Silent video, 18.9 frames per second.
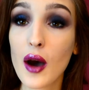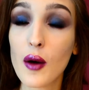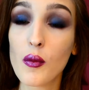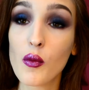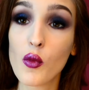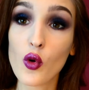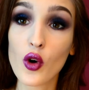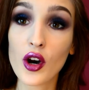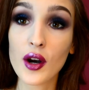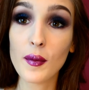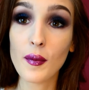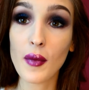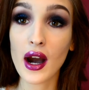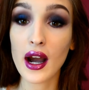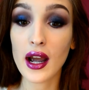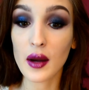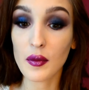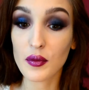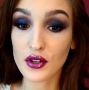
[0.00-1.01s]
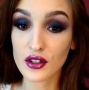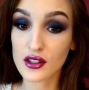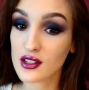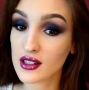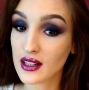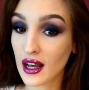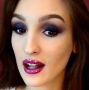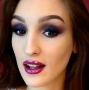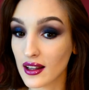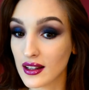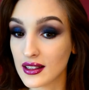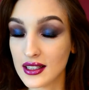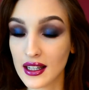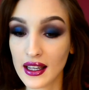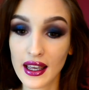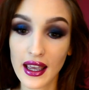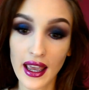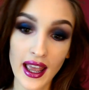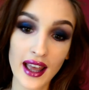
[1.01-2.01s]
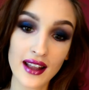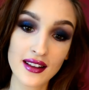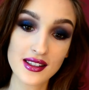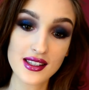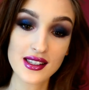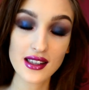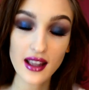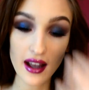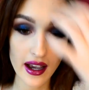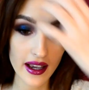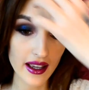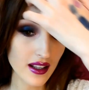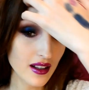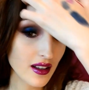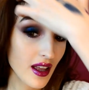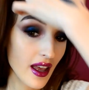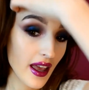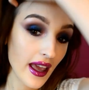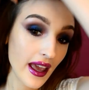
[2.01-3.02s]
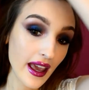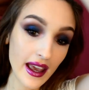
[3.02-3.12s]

more my personality and style,